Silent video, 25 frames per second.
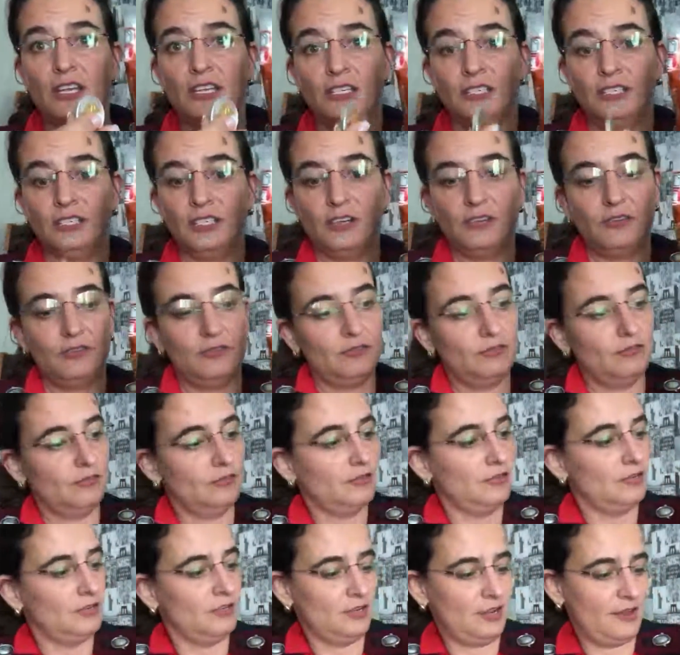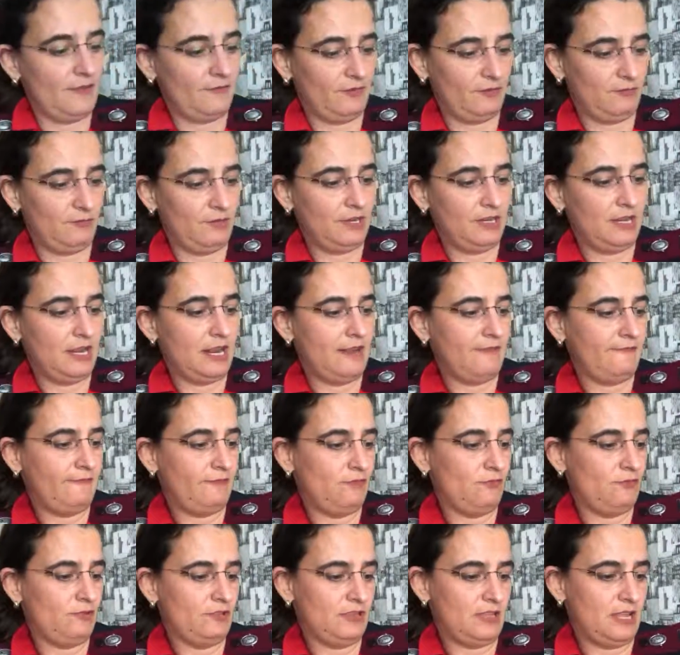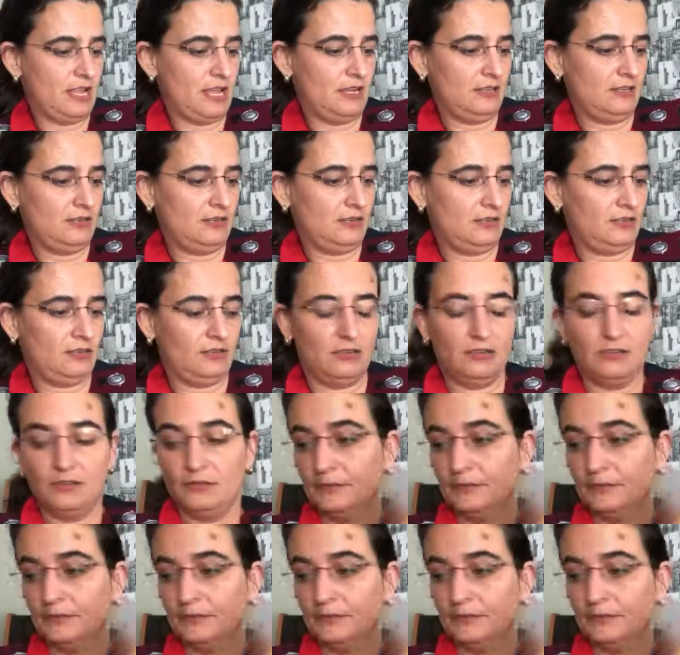So you have to be careful with nuts.